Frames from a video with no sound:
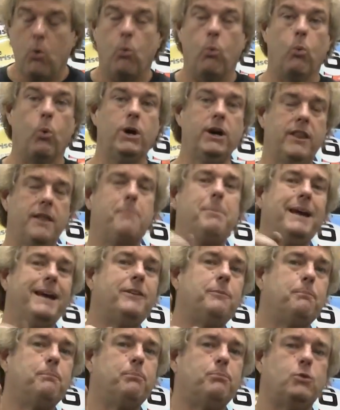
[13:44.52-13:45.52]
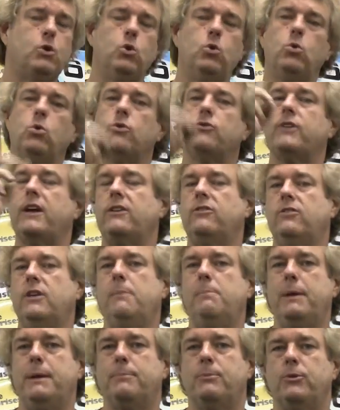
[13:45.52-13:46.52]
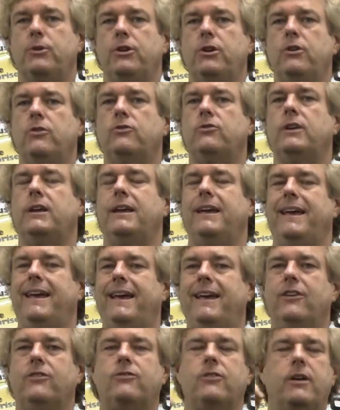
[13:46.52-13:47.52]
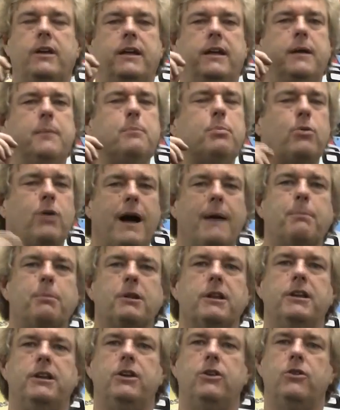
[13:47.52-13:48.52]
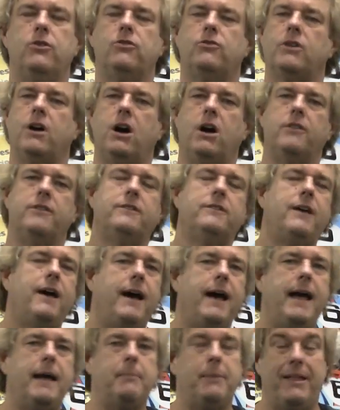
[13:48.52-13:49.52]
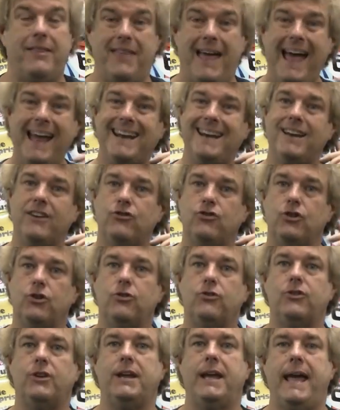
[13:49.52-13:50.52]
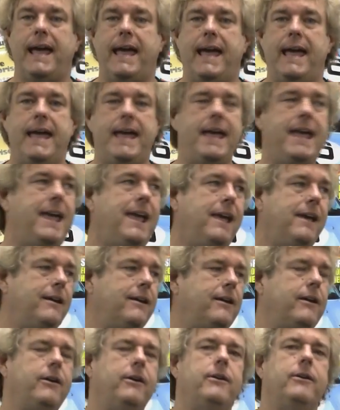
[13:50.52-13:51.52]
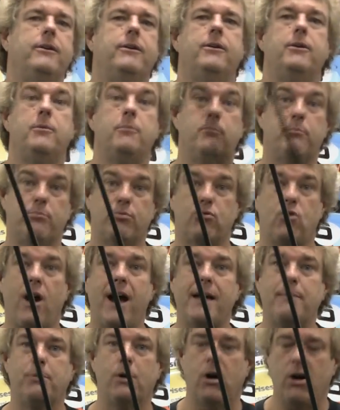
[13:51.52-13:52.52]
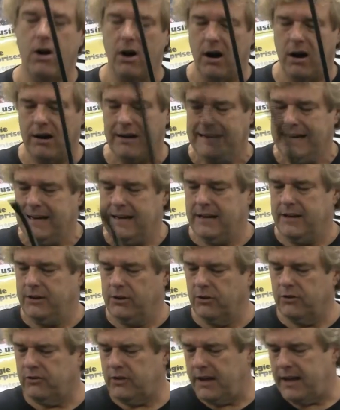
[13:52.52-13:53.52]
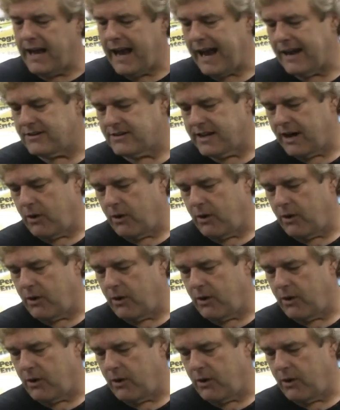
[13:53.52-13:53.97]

One of the biggest tools I see people using is improperly used all the time, and that is using a pry bar. You'll see guys